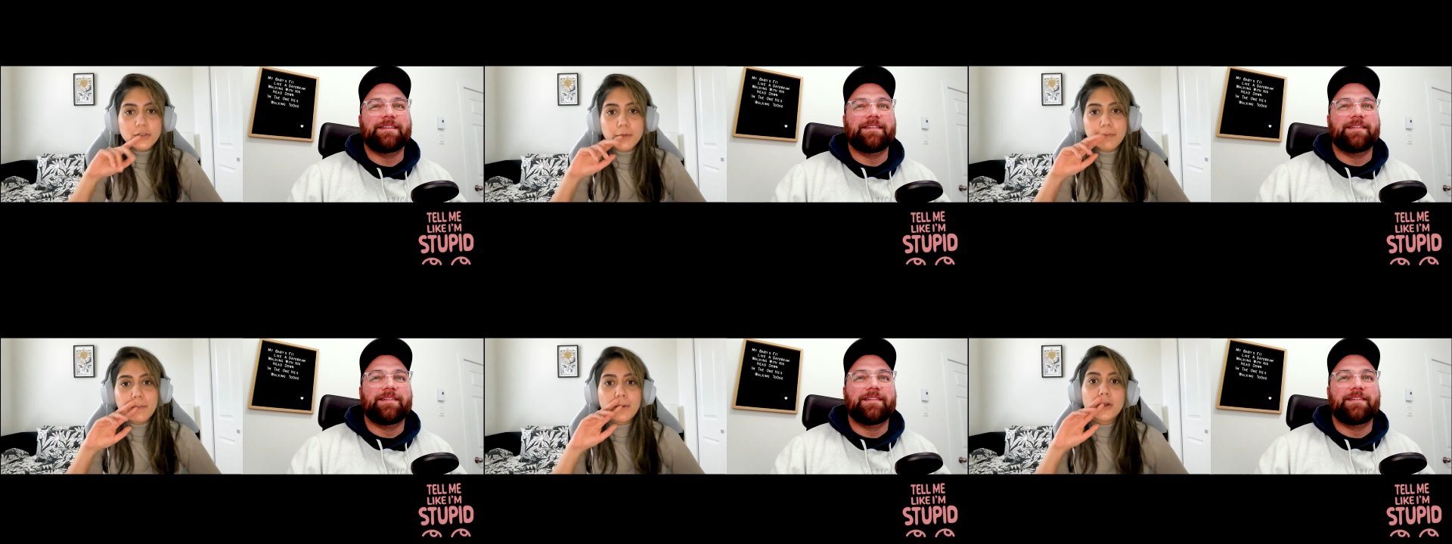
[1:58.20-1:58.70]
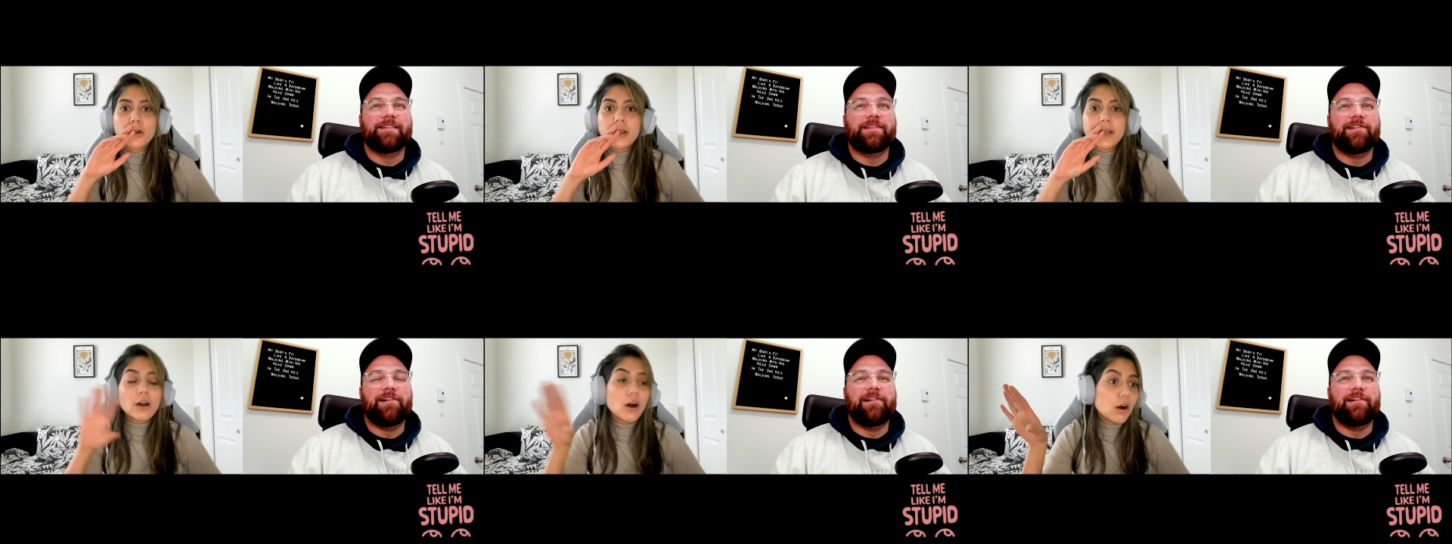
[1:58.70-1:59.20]
Speaker 1: here. People are
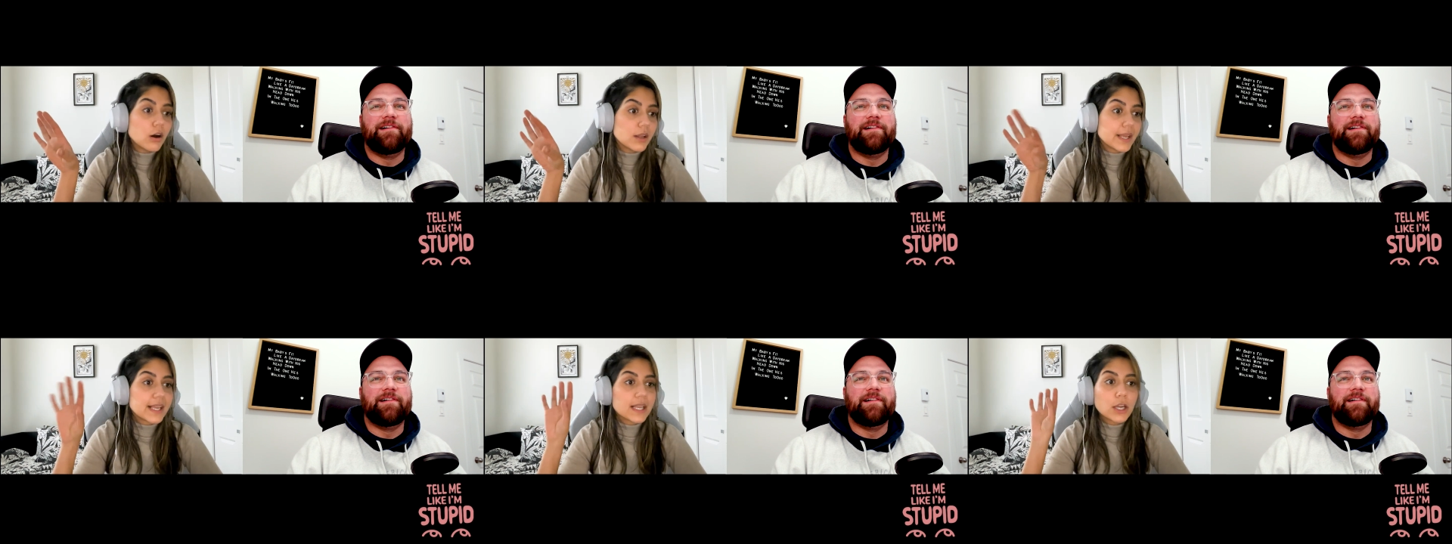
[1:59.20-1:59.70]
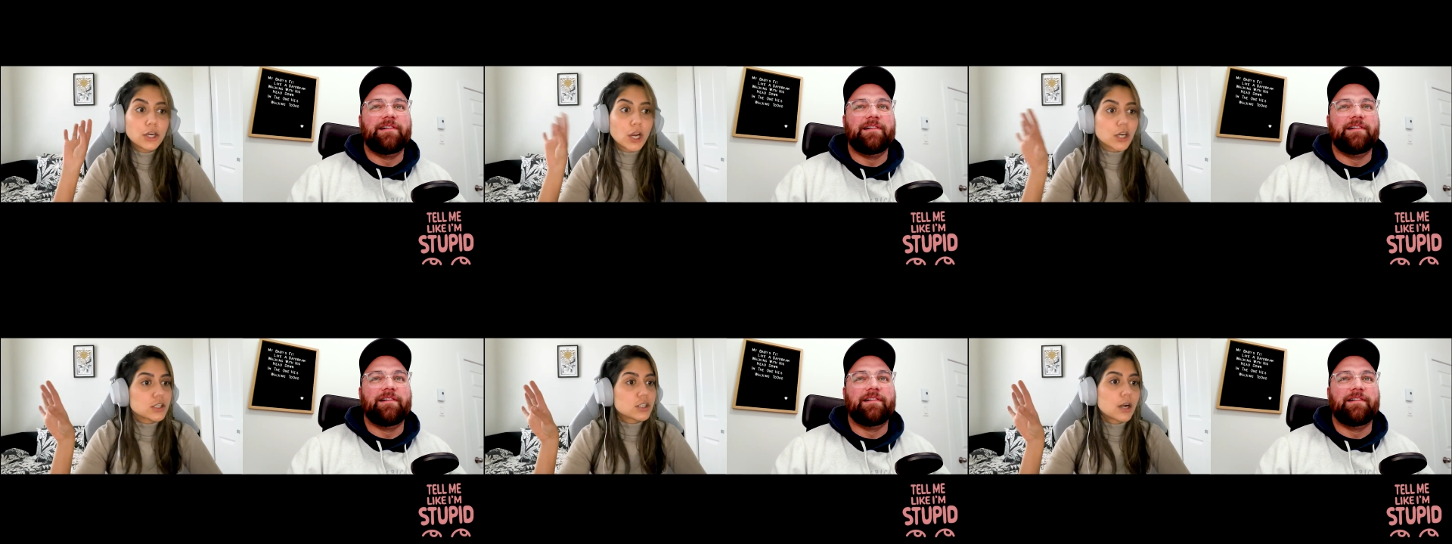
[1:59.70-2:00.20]
like, "Oh, like
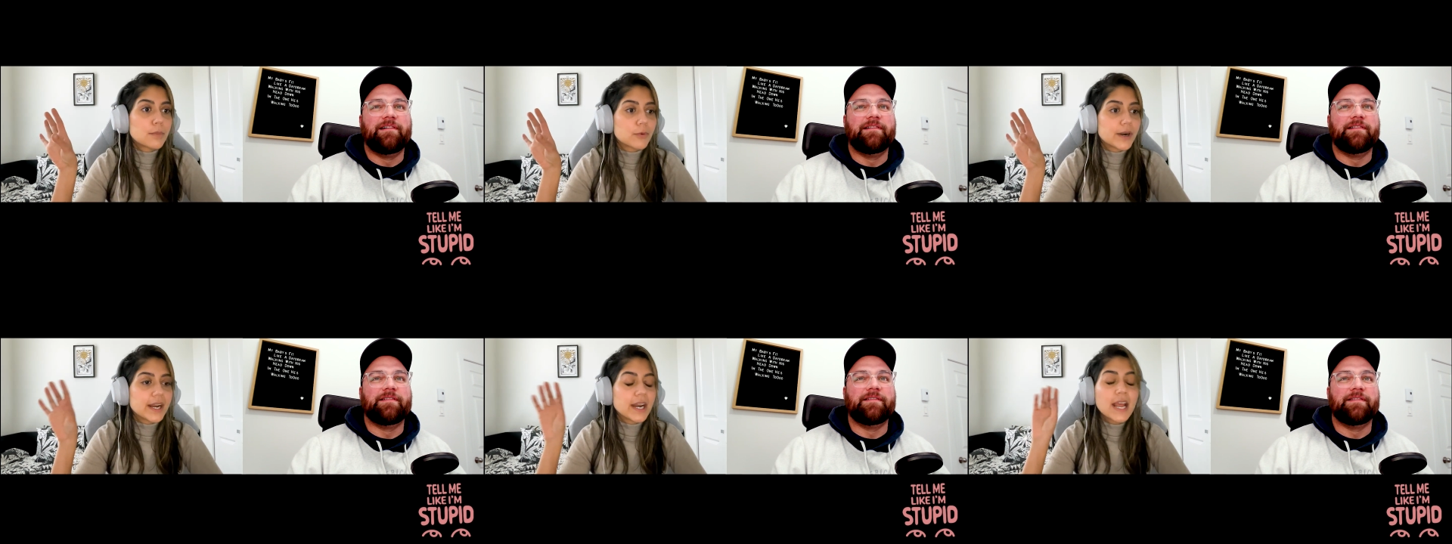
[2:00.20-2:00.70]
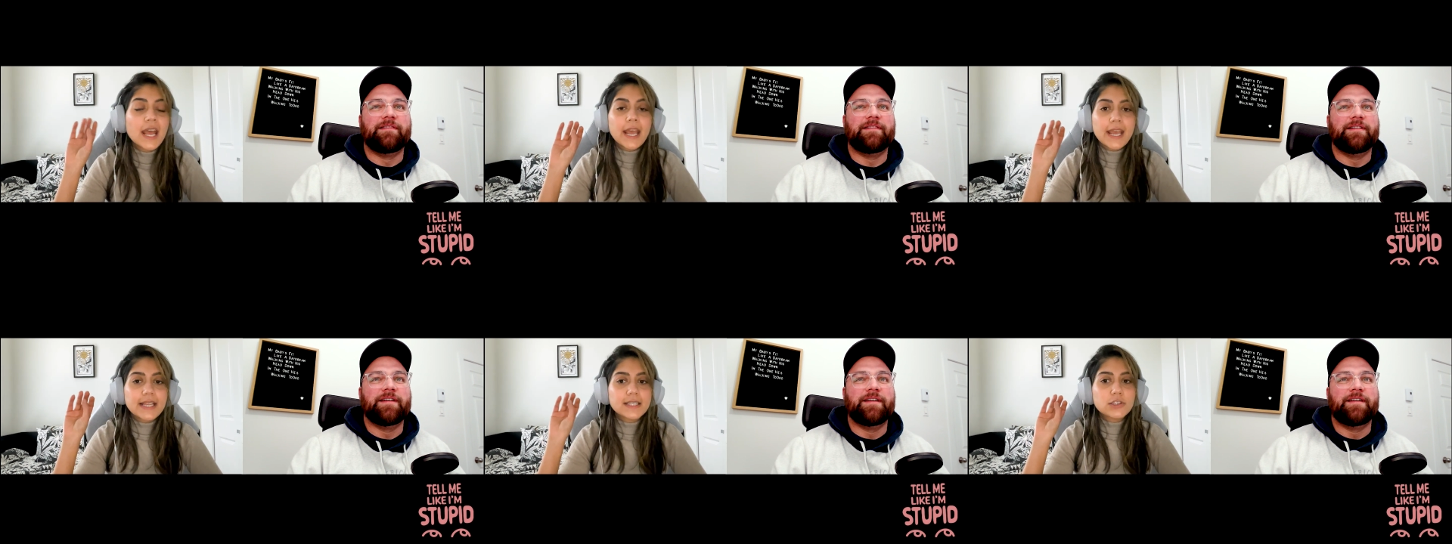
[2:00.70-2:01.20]
nonstop rain.
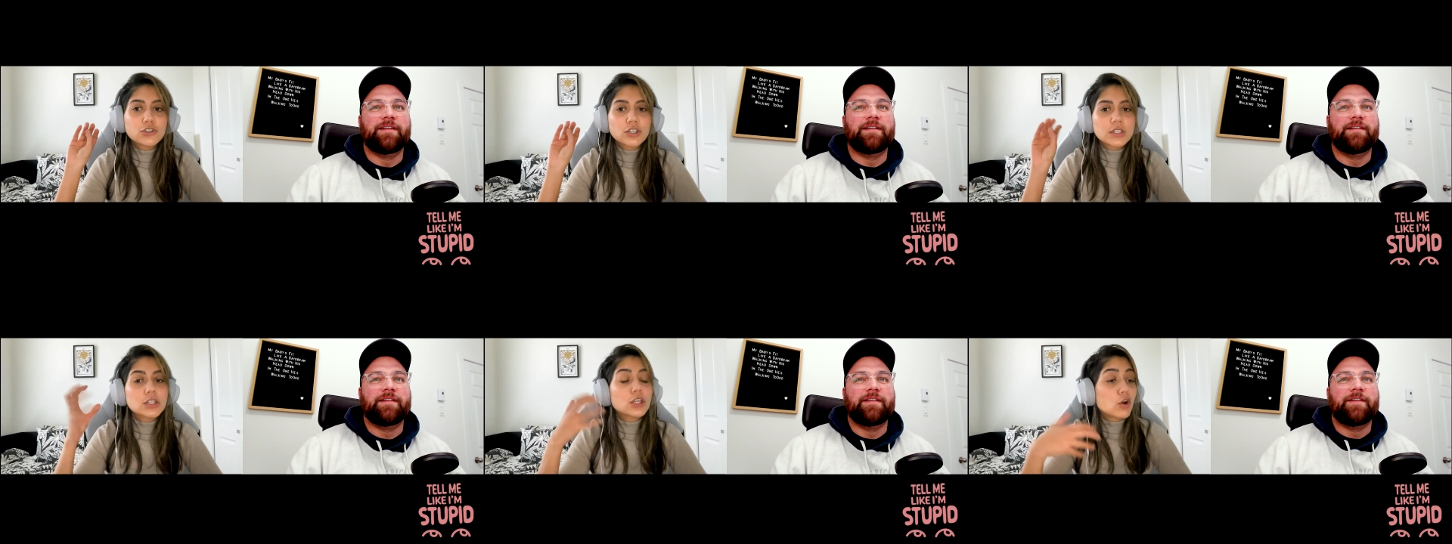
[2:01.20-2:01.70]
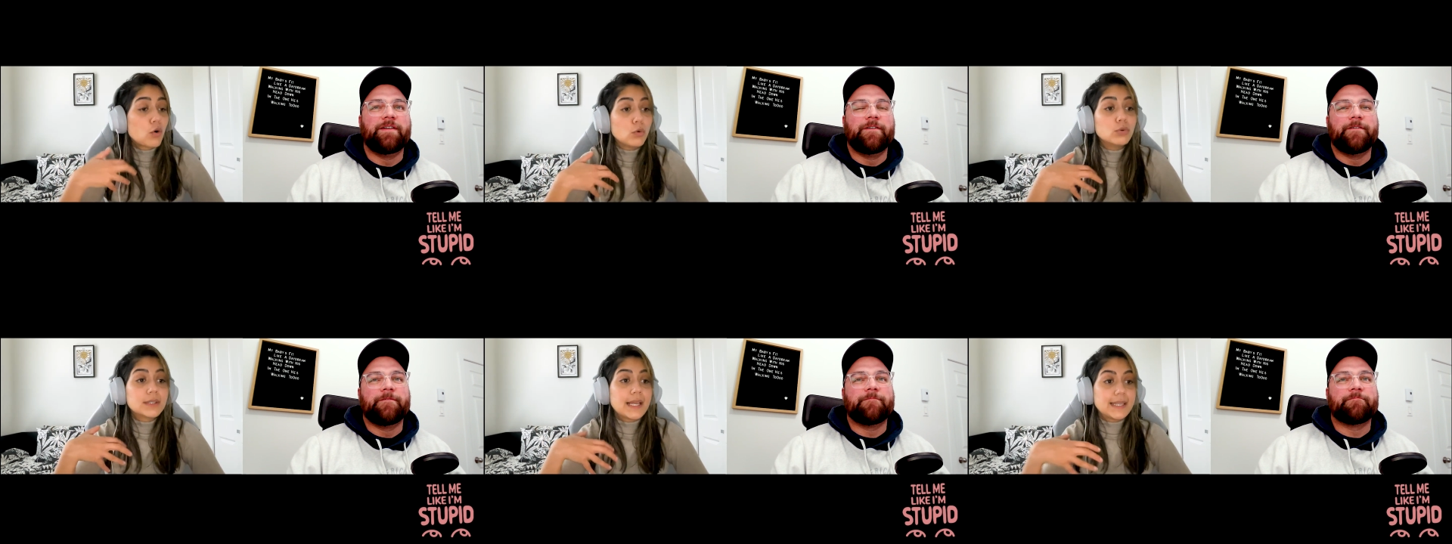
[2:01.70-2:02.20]
It's just the
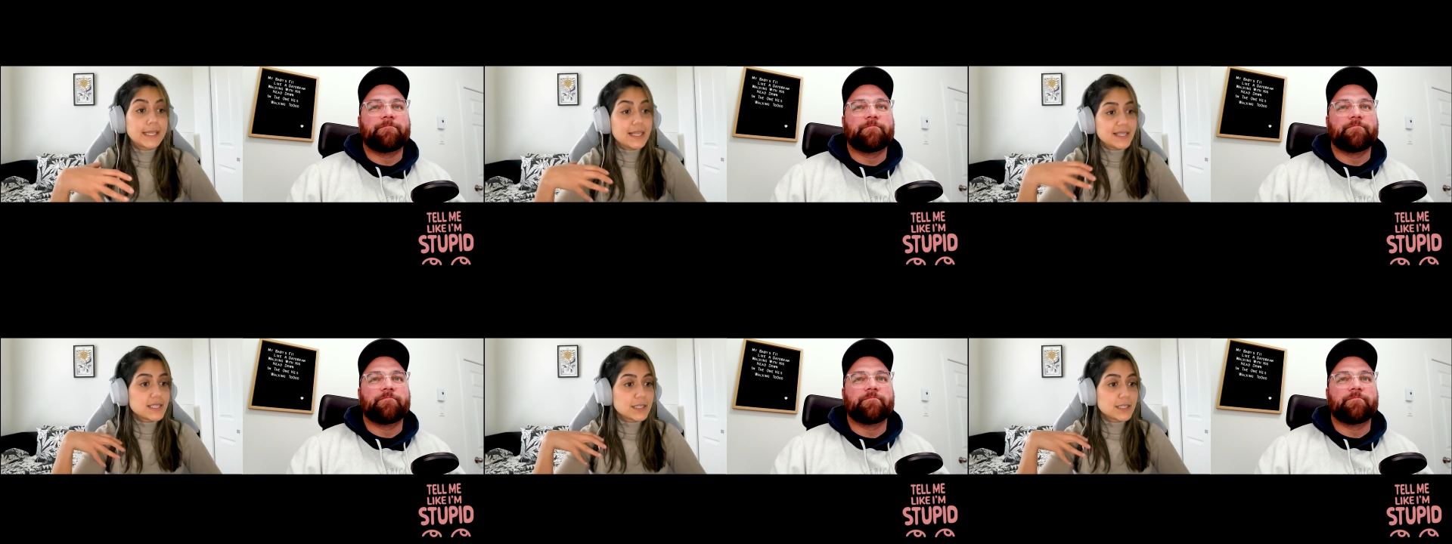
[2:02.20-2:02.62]
cold that gets